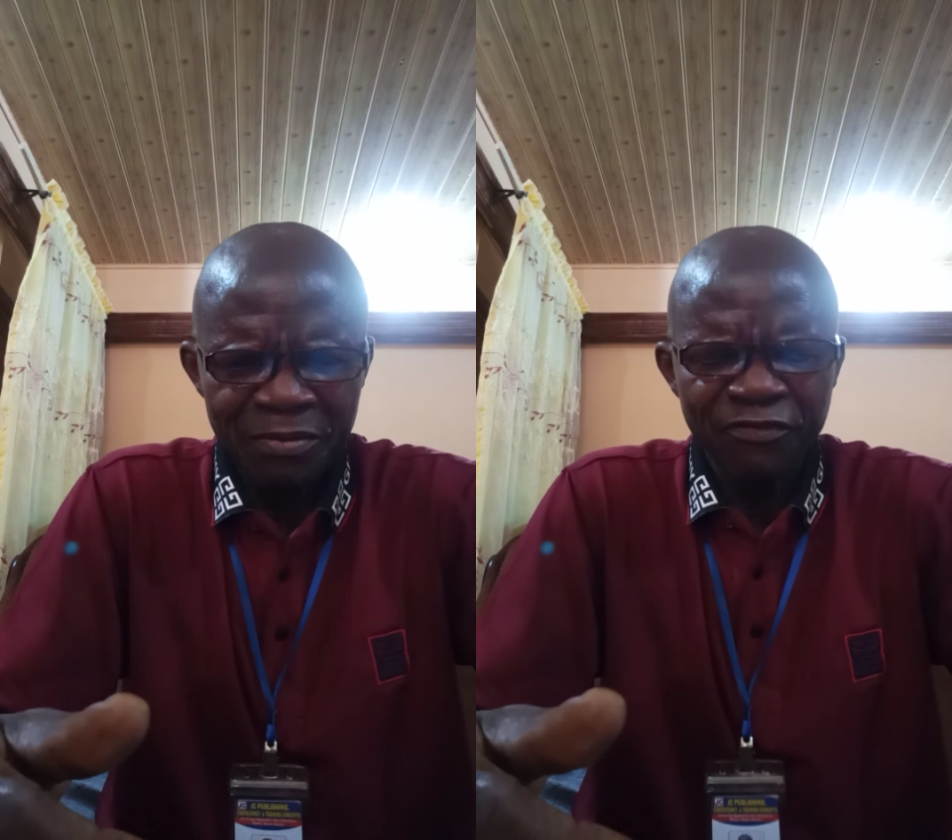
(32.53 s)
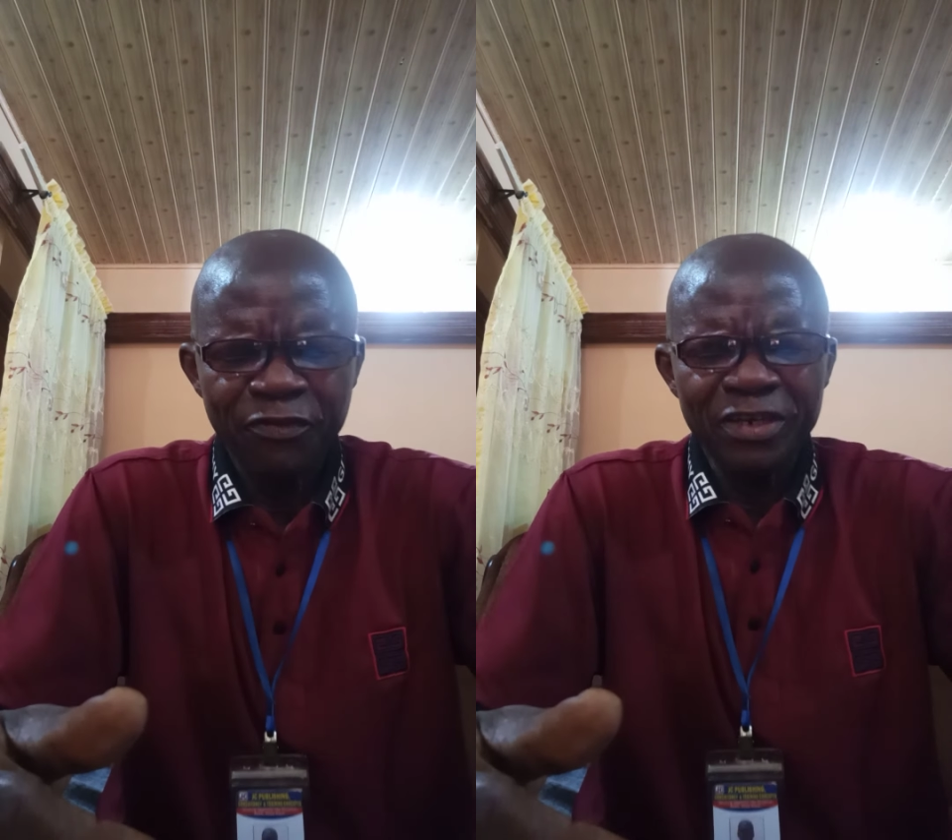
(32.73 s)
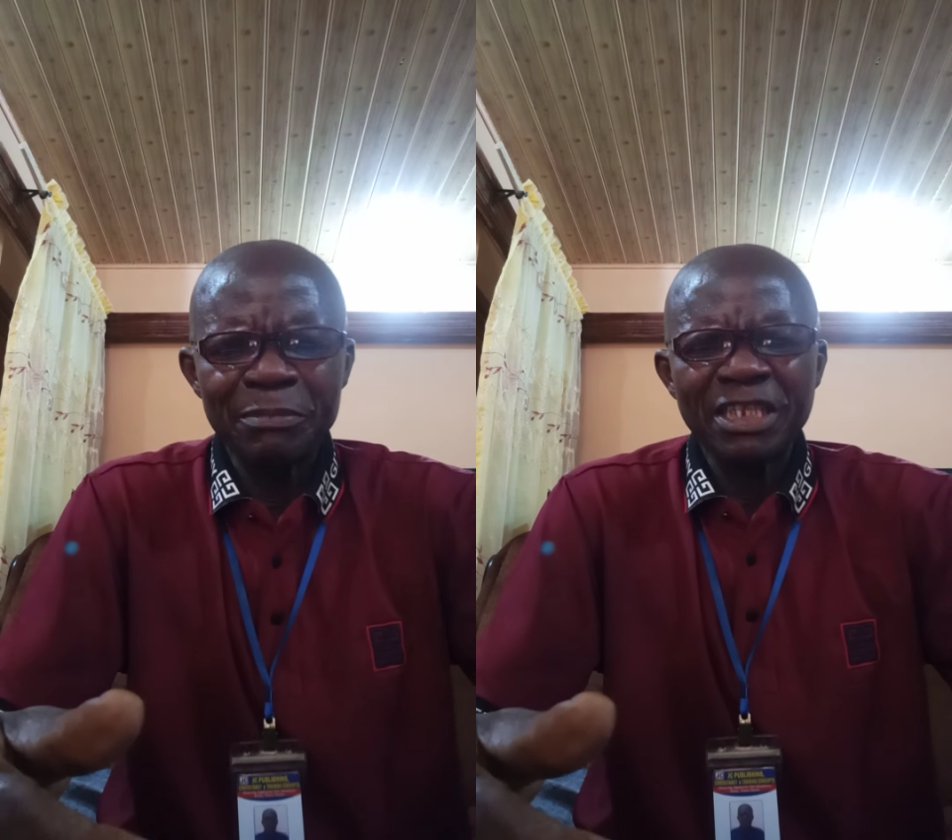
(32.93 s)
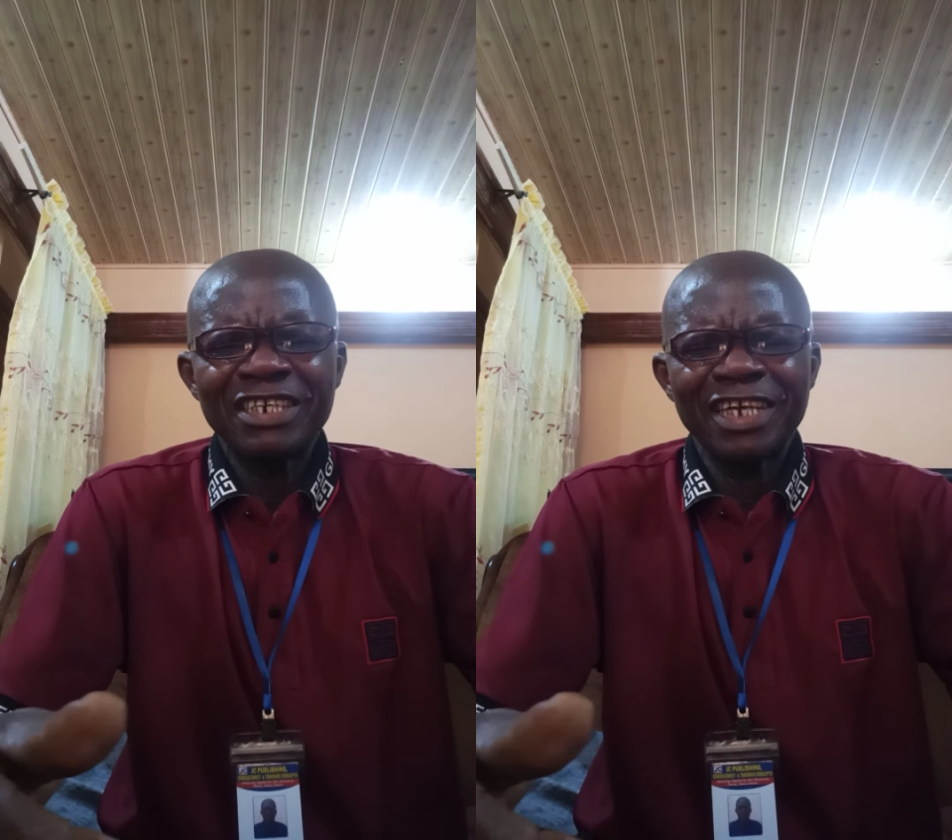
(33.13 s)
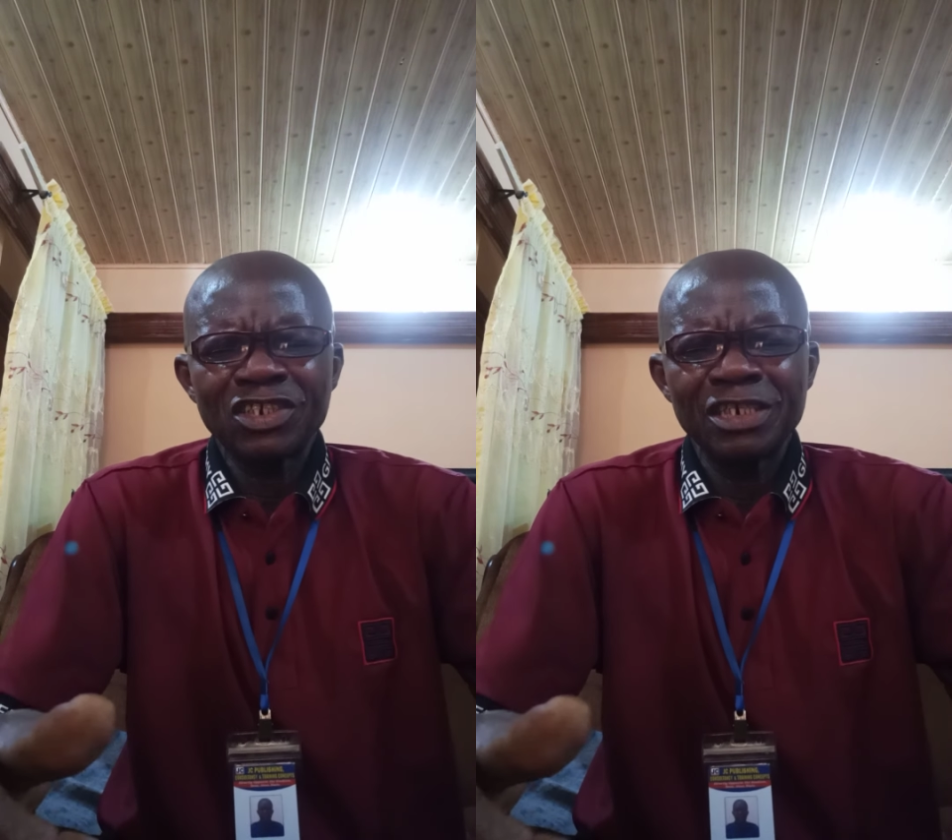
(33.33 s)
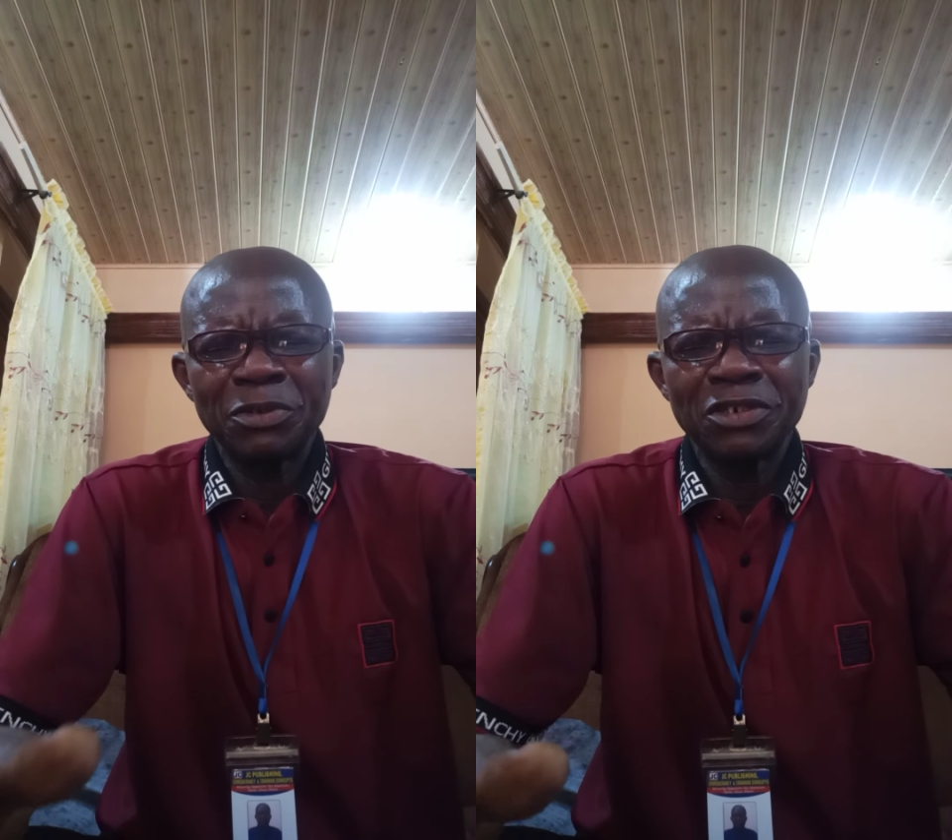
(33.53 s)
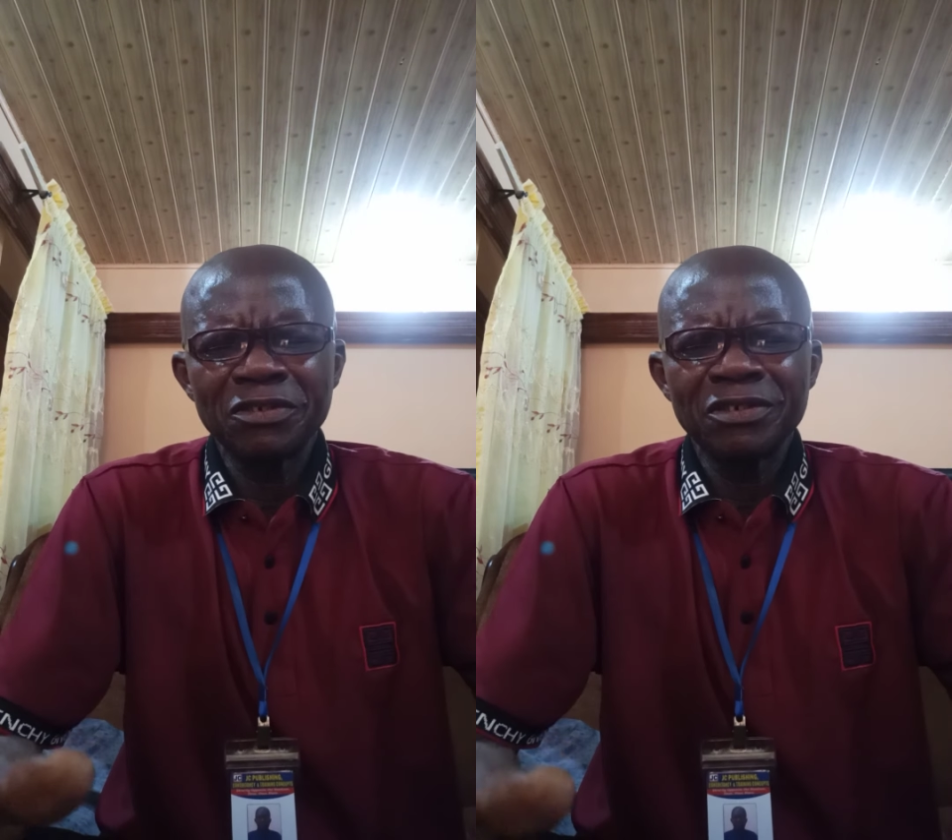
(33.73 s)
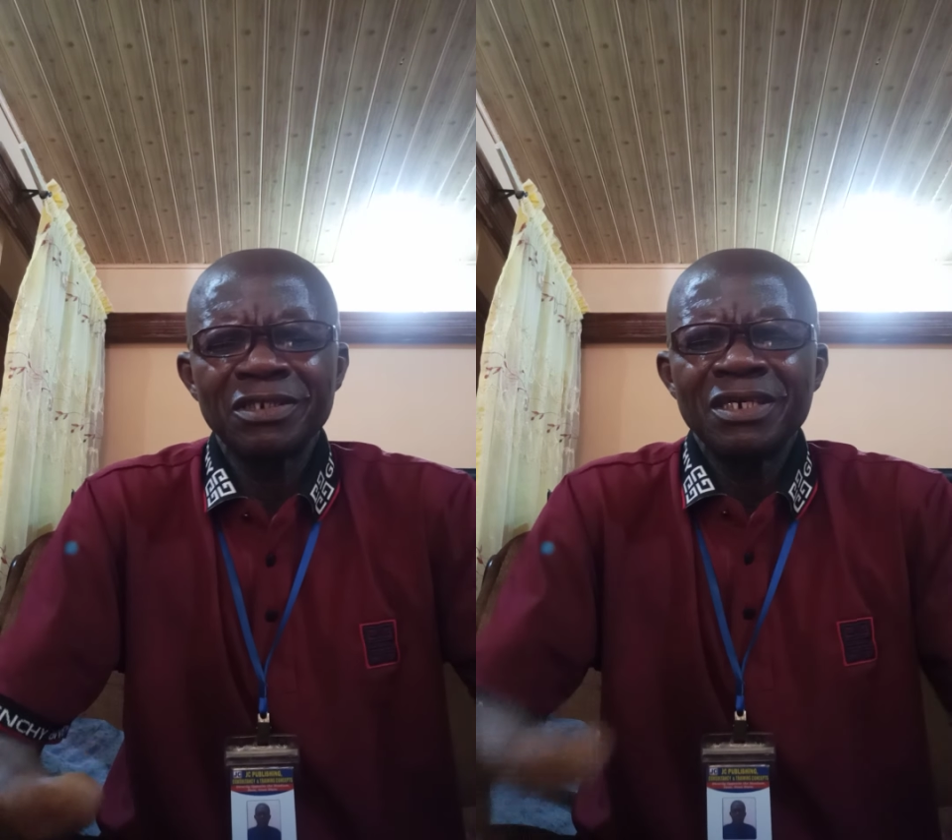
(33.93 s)
phonemic
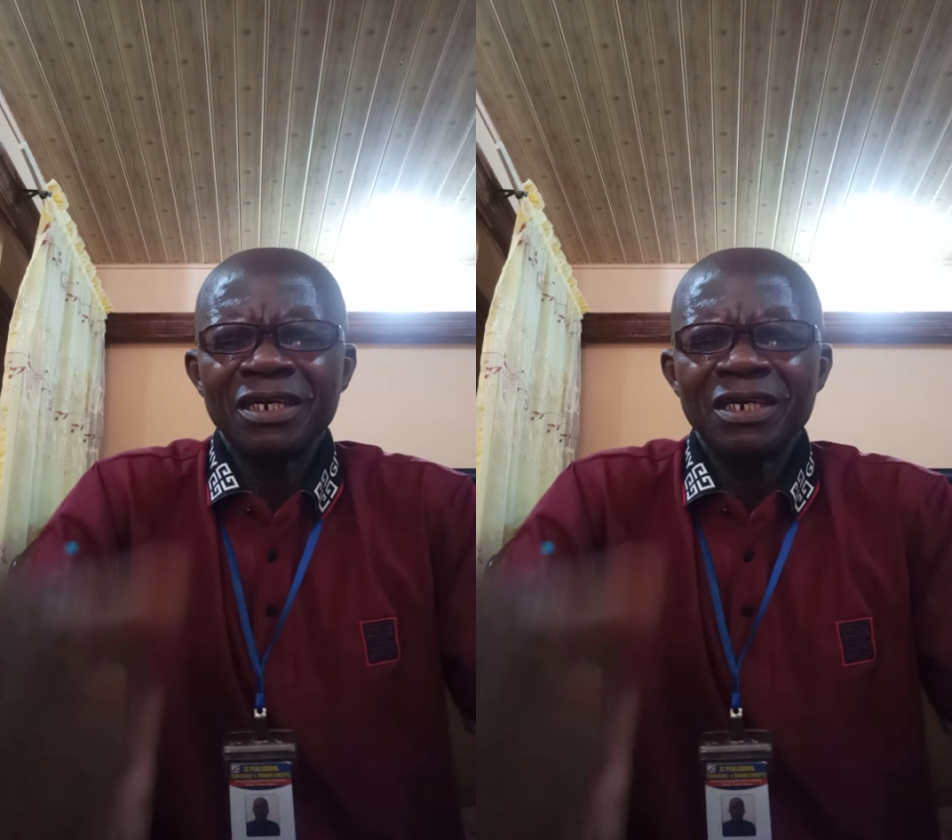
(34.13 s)
transcription